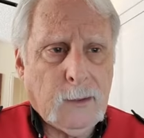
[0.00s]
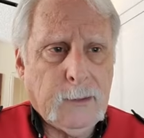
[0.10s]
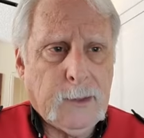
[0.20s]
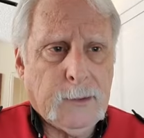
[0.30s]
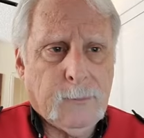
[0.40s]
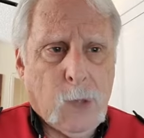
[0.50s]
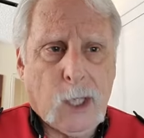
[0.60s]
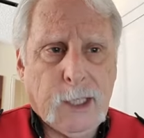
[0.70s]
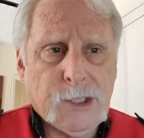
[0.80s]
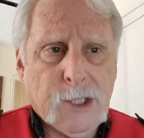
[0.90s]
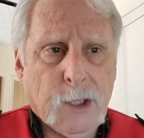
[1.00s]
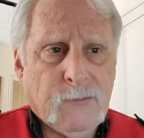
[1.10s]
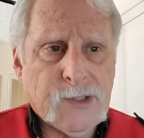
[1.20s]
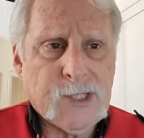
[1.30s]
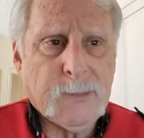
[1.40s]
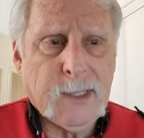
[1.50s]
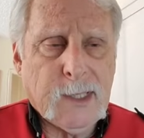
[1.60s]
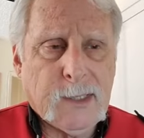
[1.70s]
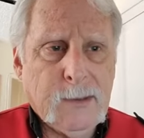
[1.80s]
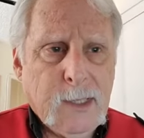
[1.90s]
marketing term for
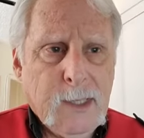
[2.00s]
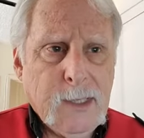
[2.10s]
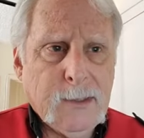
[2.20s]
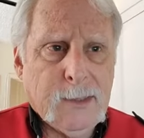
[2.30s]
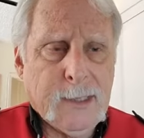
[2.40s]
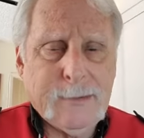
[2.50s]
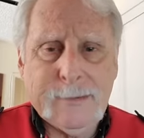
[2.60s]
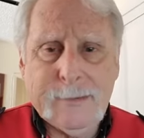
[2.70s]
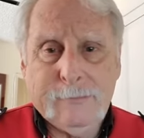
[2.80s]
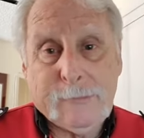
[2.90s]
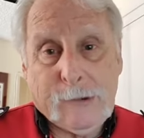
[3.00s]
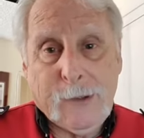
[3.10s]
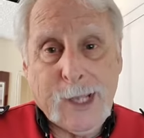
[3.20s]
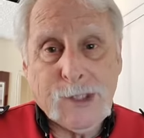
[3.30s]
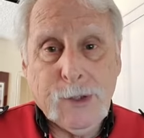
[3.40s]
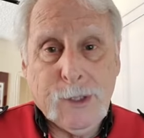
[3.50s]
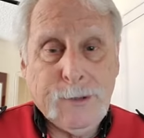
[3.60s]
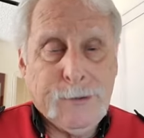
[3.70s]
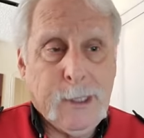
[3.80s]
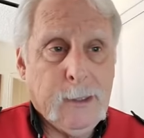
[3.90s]
something that creates
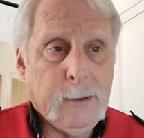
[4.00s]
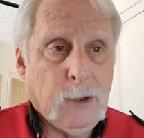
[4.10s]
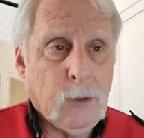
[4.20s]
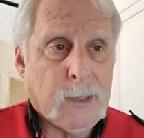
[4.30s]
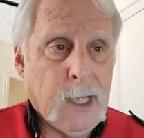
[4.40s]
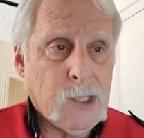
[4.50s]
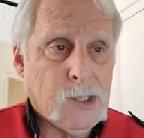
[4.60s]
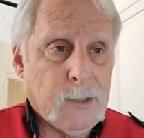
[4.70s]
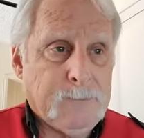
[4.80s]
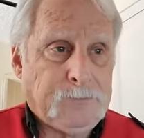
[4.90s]
good lubrication.